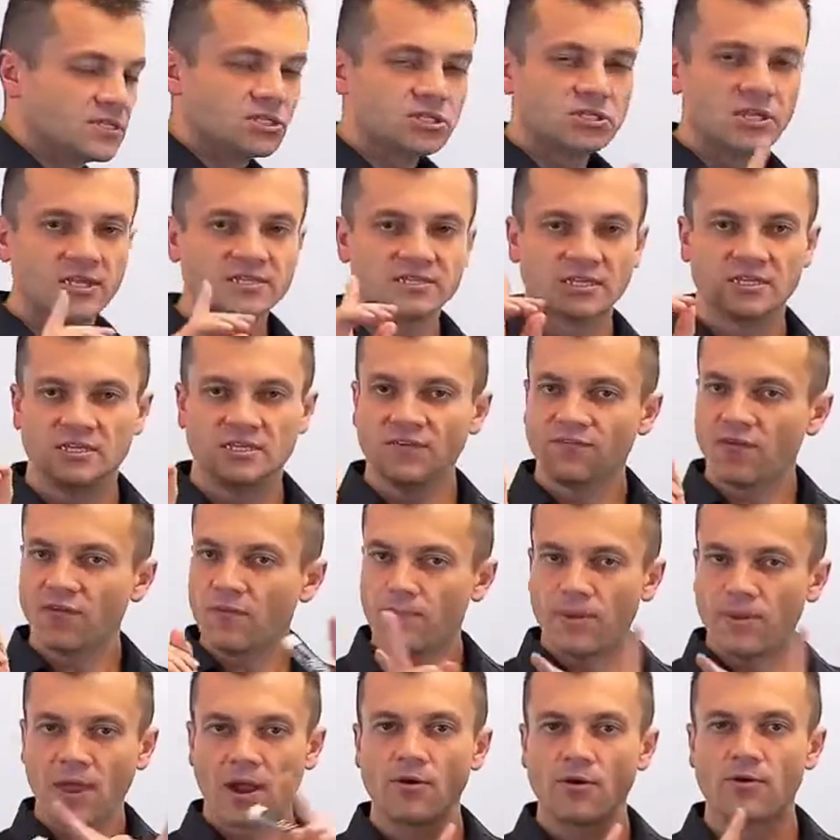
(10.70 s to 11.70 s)
a
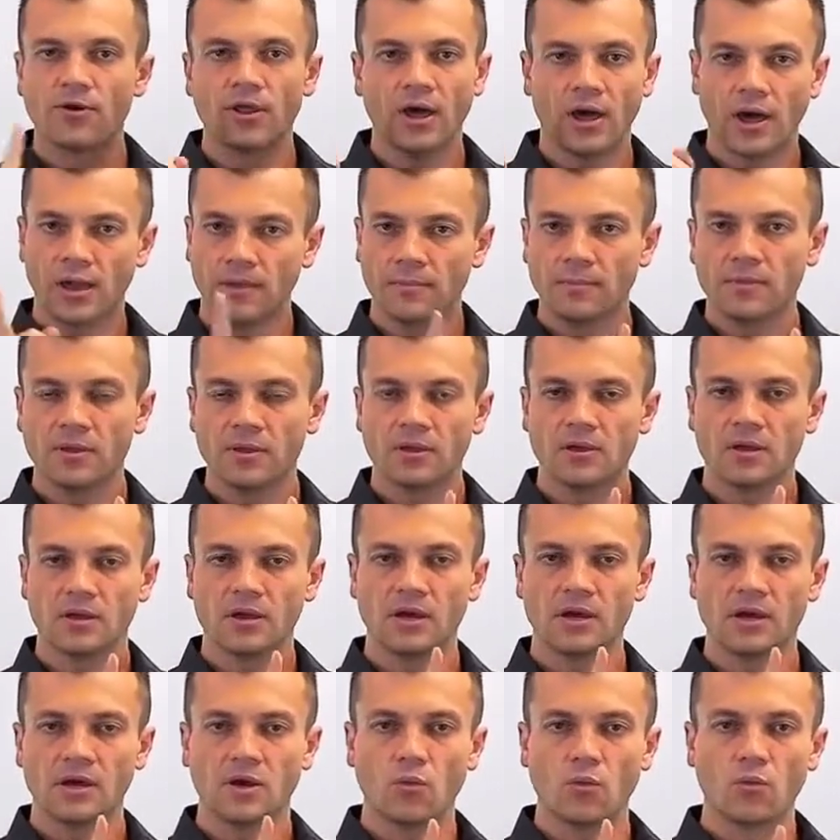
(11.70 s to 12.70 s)
different paradigm
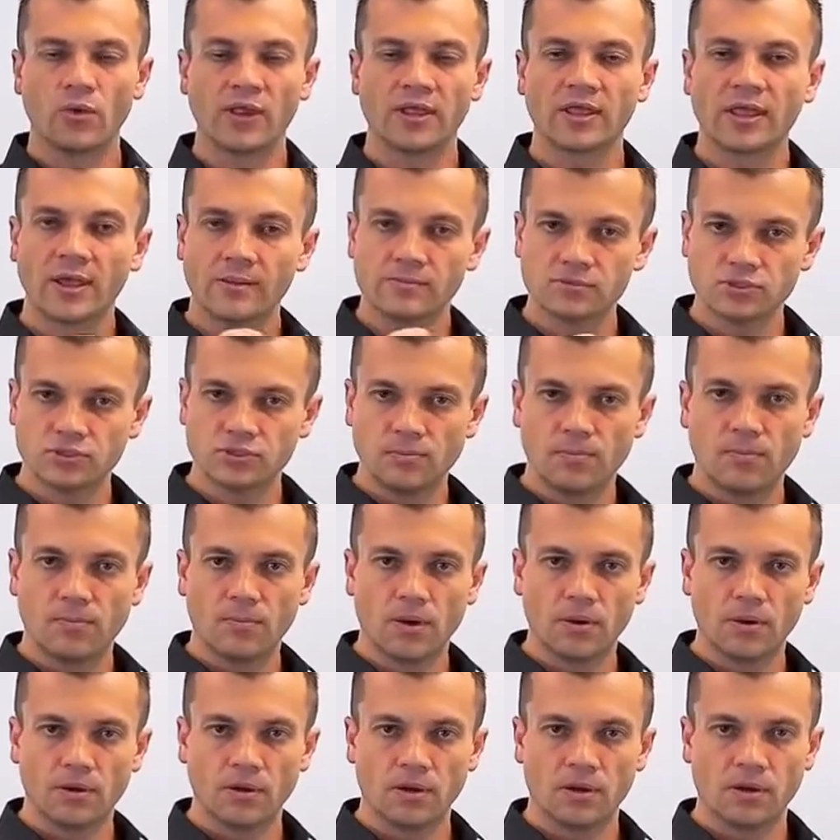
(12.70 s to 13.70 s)
when it comes
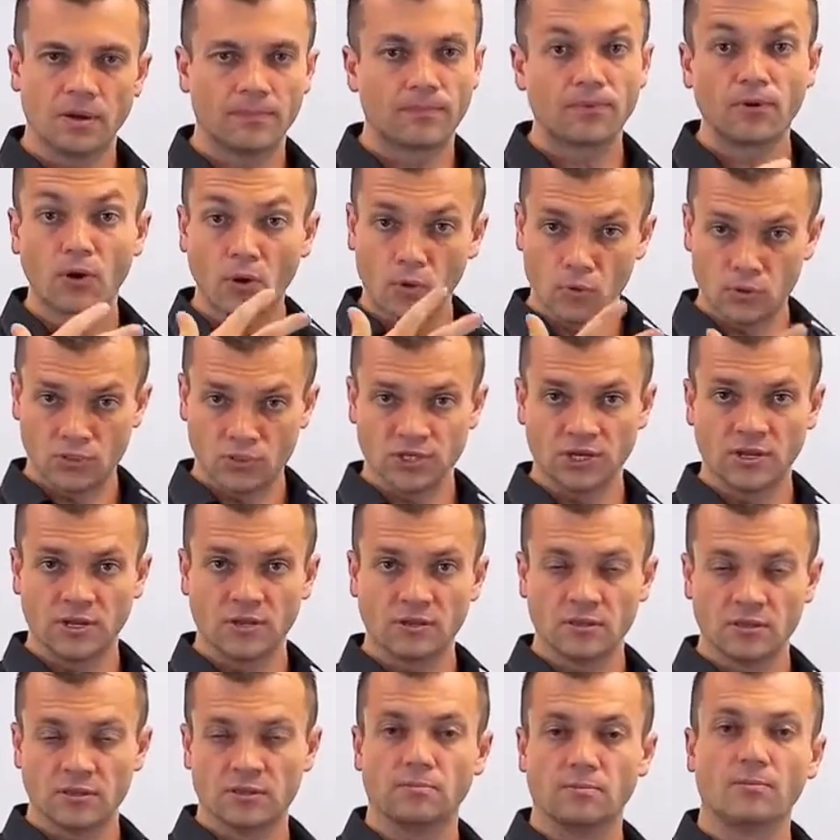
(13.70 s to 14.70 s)
to
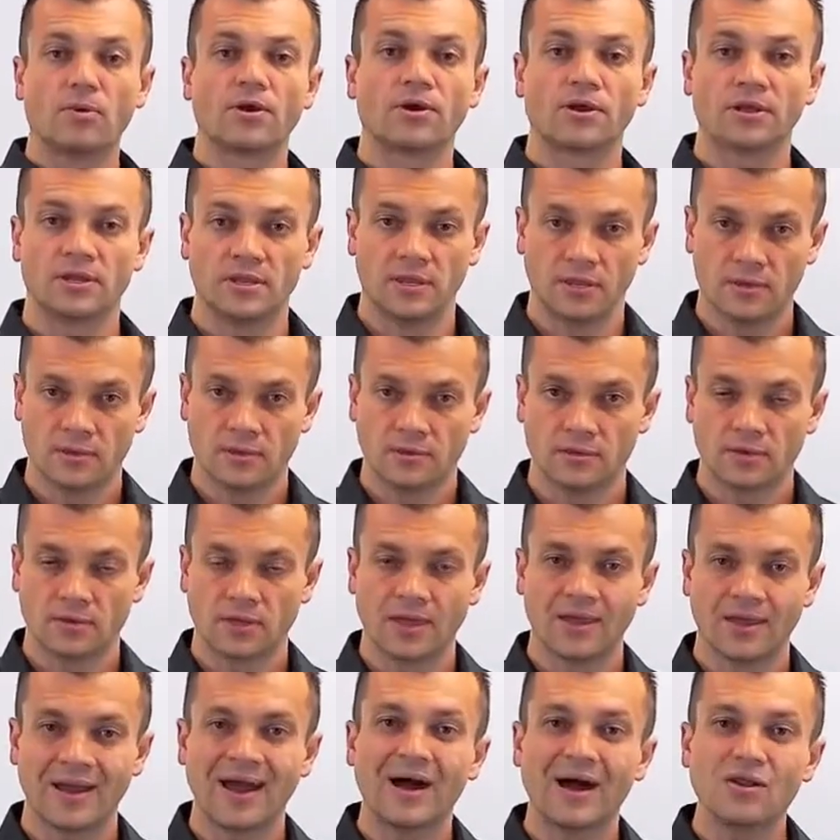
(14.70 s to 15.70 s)
approaching the marketing,
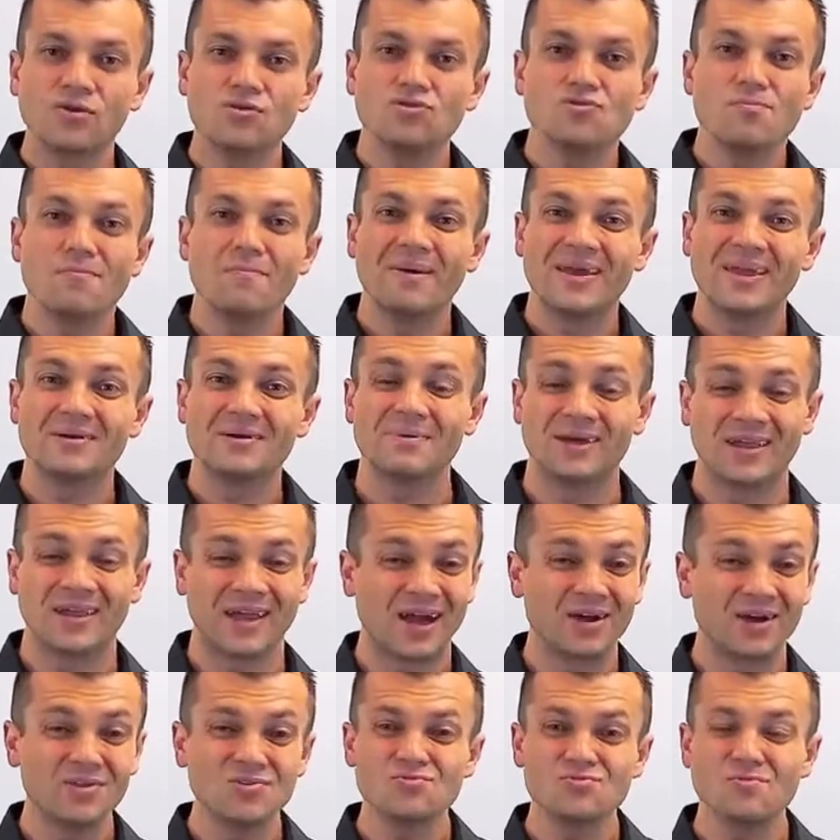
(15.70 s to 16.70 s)
okay? How do you make money?
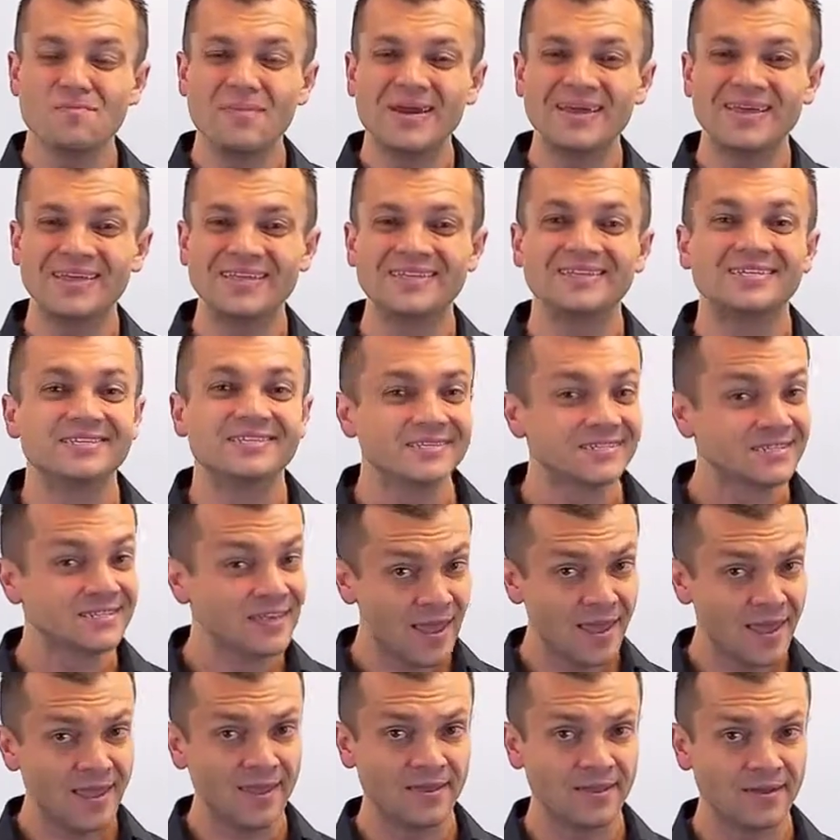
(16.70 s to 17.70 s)
How do you make
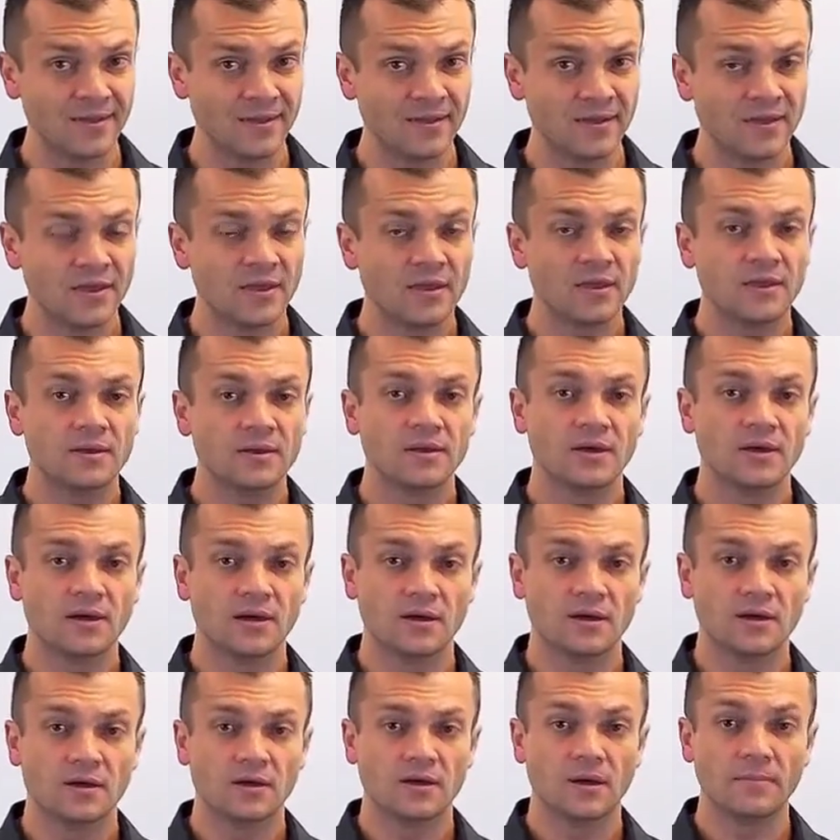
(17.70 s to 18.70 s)
insane
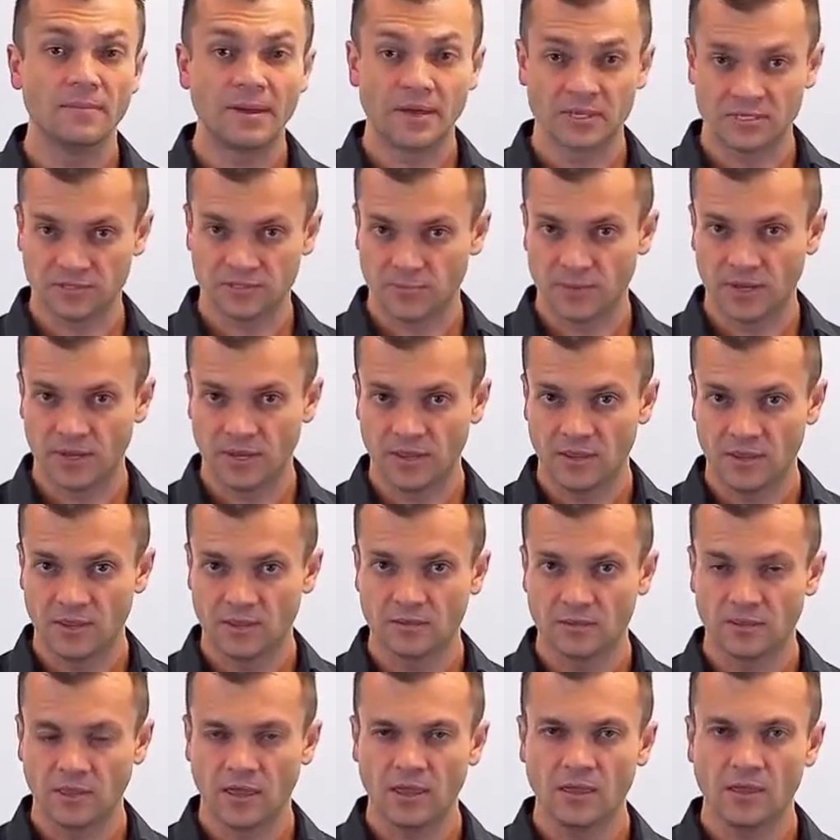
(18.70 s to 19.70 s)
amounts of money,
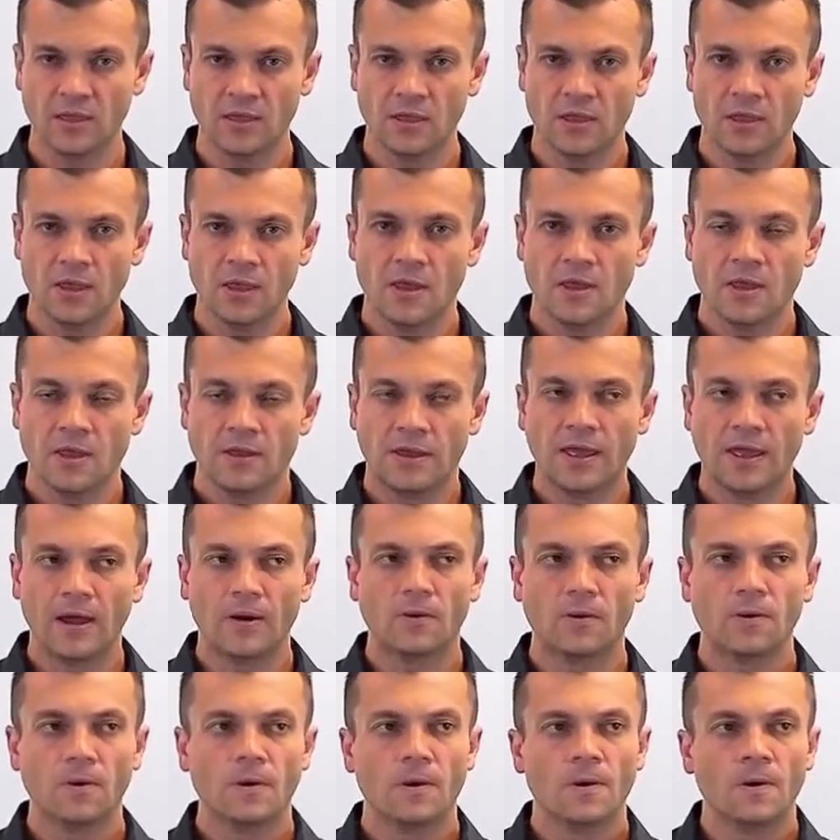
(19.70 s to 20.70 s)
okay?
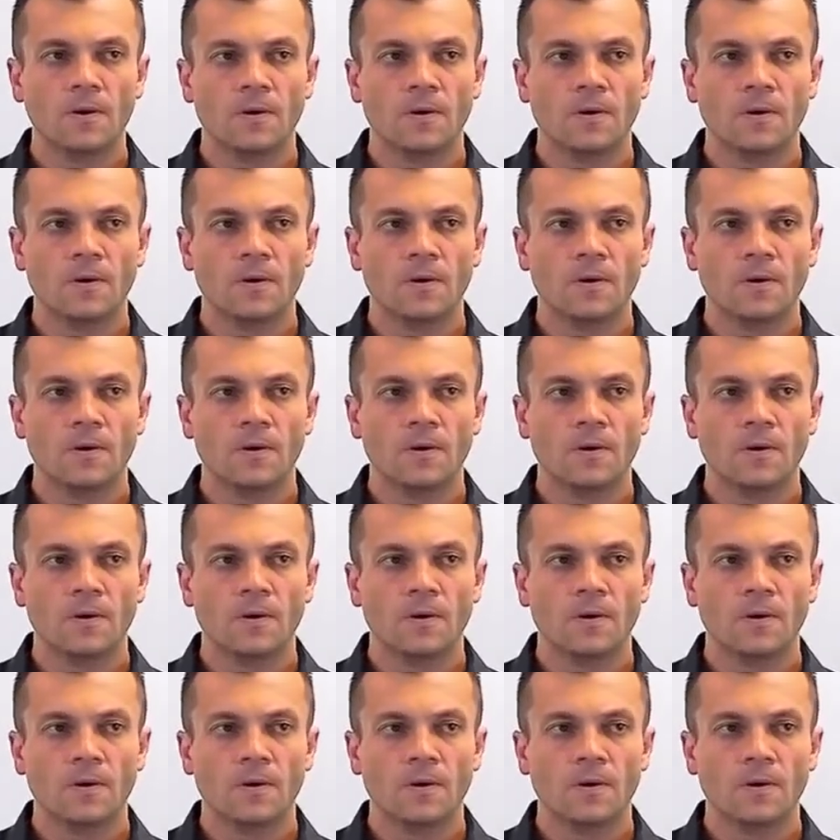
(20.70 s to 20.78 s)
Now,